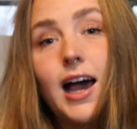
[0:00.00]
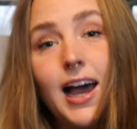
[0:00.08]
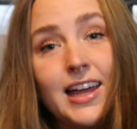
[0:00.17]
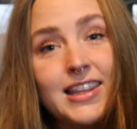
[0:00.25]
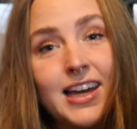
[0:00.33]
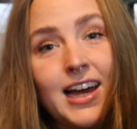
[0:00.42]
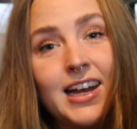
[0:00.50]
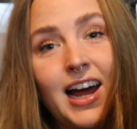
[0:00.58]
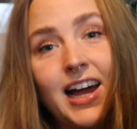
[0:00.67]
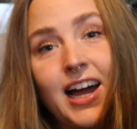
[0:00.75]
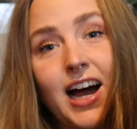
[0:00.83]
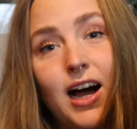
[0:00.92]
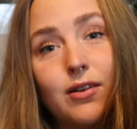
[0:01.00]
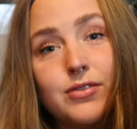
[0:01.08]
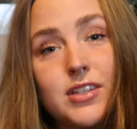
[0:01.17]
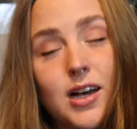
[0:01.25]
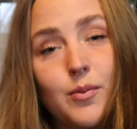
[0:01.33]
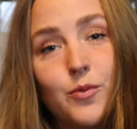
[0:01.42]
And then I have
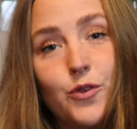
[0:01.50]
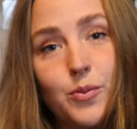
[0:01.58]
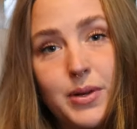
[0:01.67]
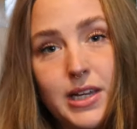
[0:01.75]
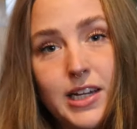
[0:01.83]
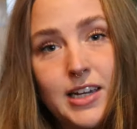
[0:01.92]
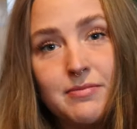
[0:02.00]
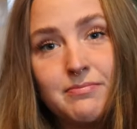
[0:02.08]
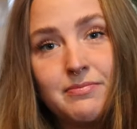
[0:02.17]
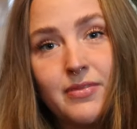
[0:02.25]
some rapini.